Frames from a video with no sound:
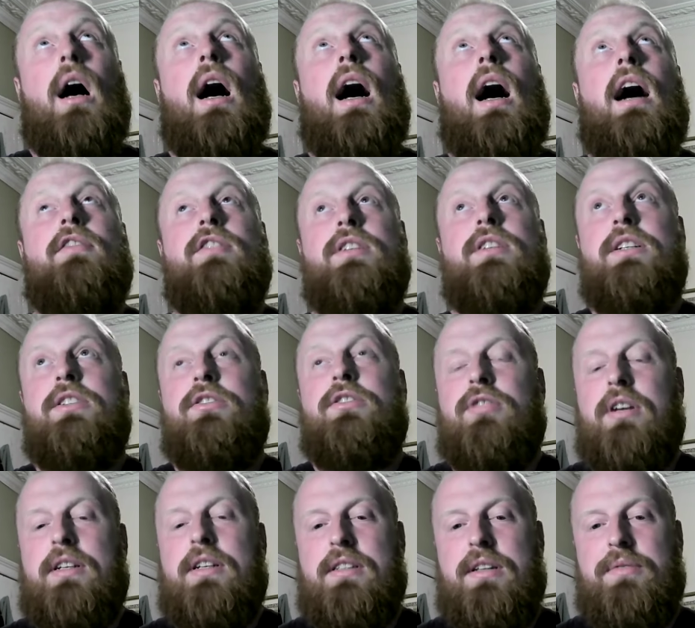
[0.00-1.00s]
have an
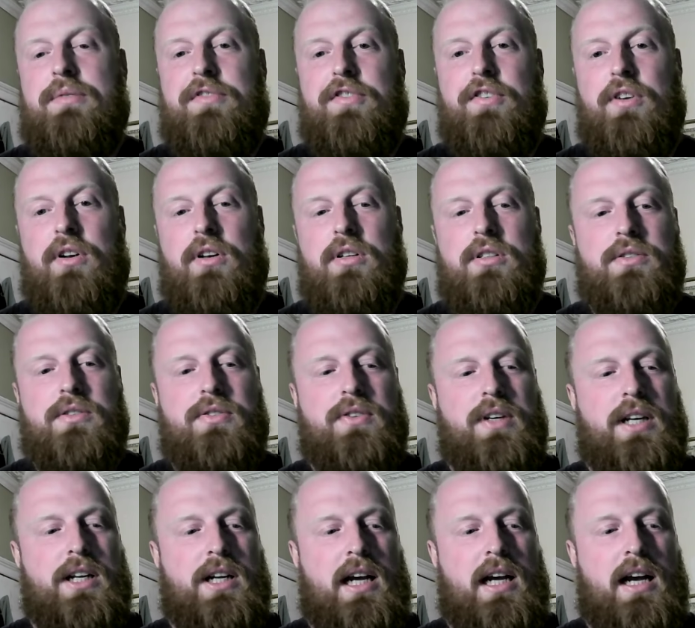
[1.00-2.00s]
interest in
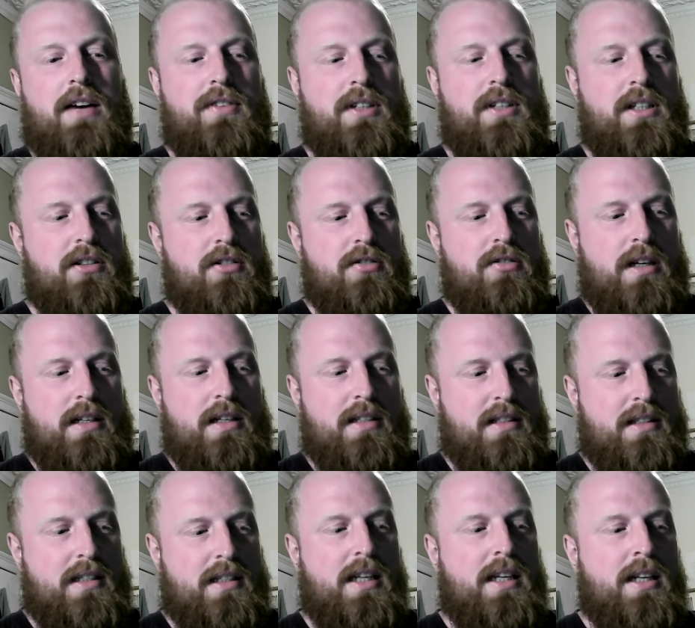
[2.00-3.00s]
philosophy, and I have an
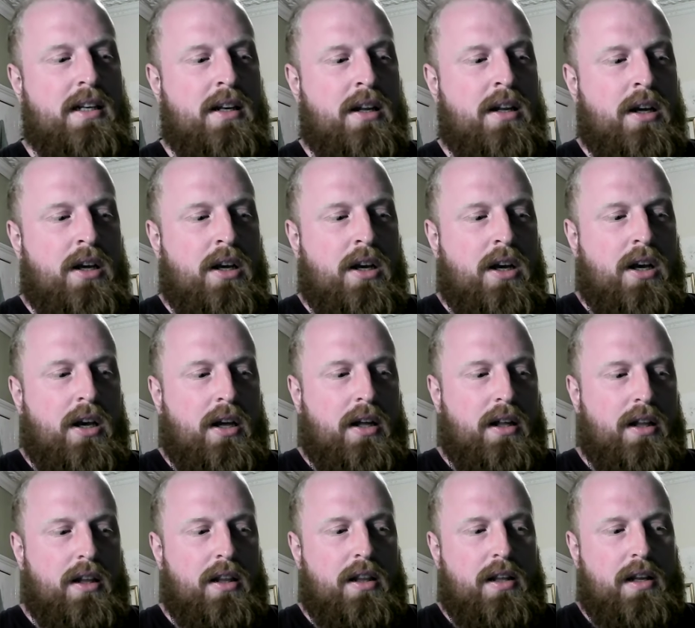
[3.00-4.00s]
interest in
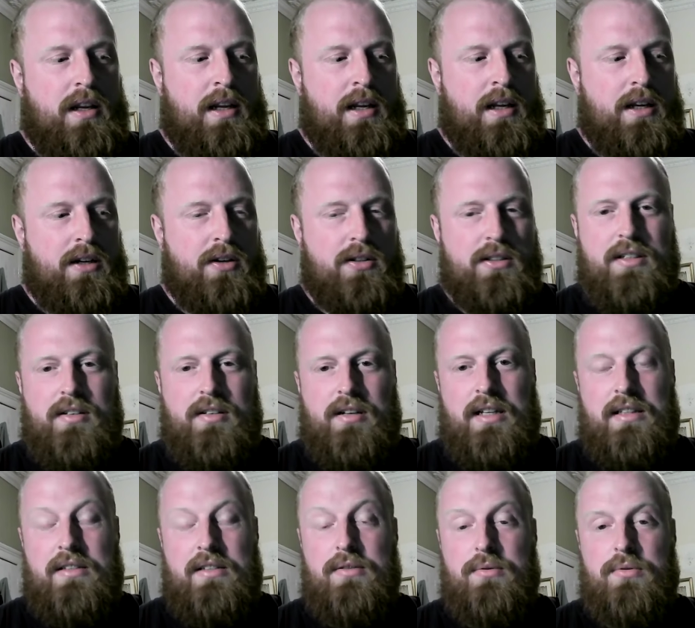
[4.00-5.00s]
the
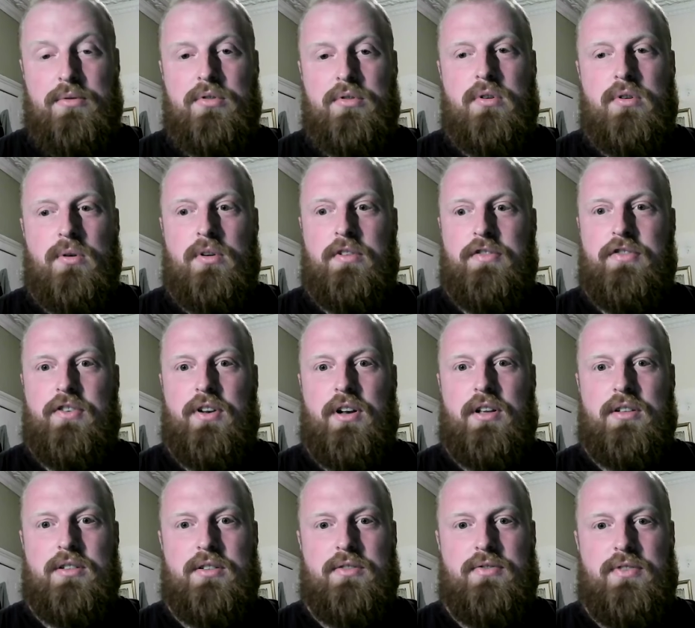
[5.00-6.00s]
continental school of
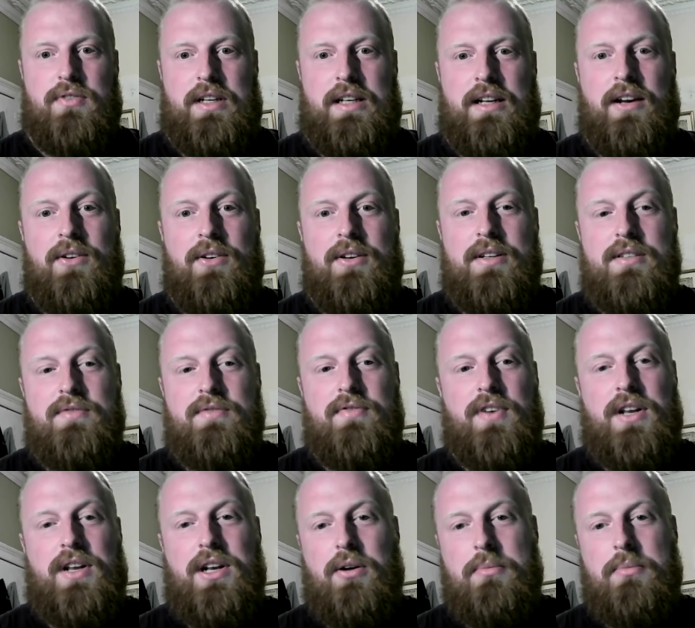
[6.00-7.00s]
philosophy known as
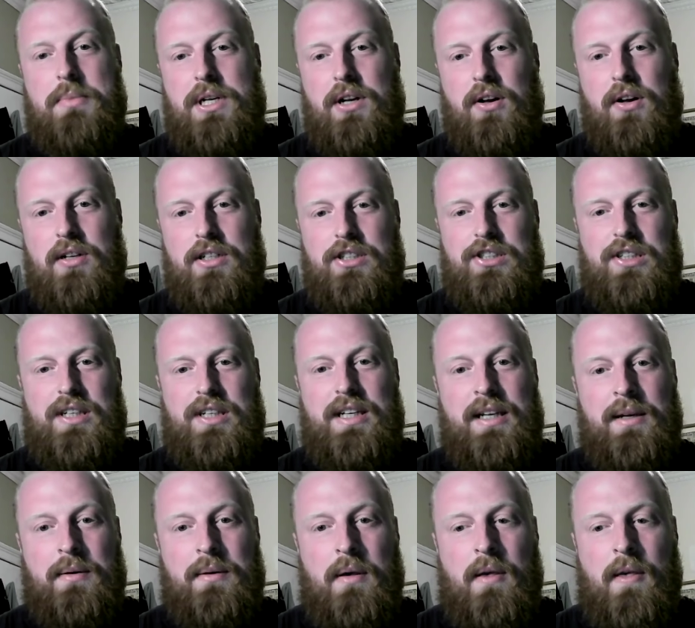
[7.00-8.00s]

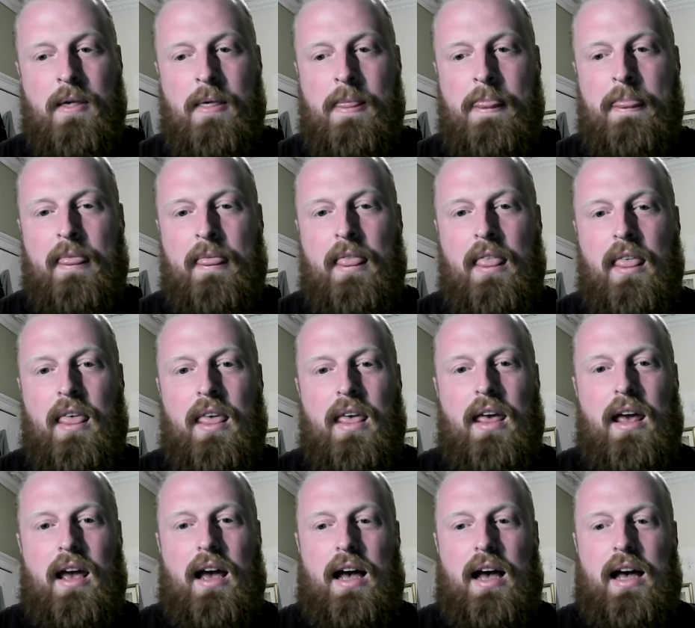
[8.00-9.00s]
phenomenology.
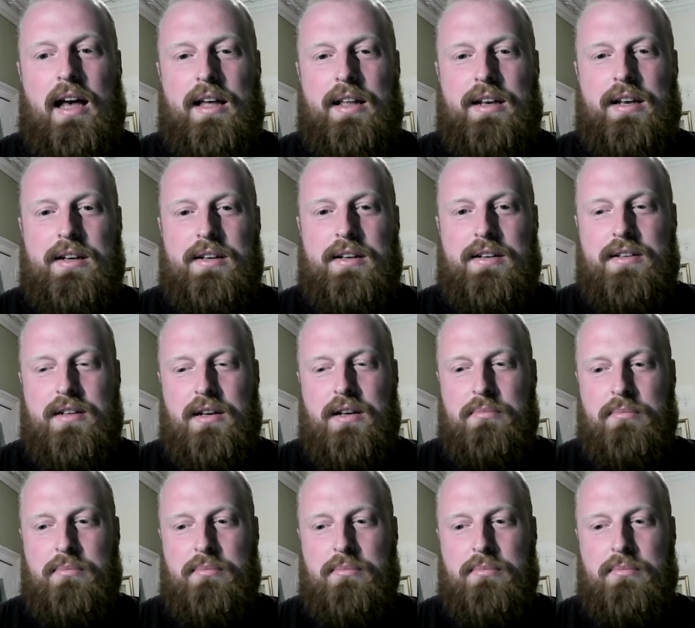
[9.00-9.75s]
And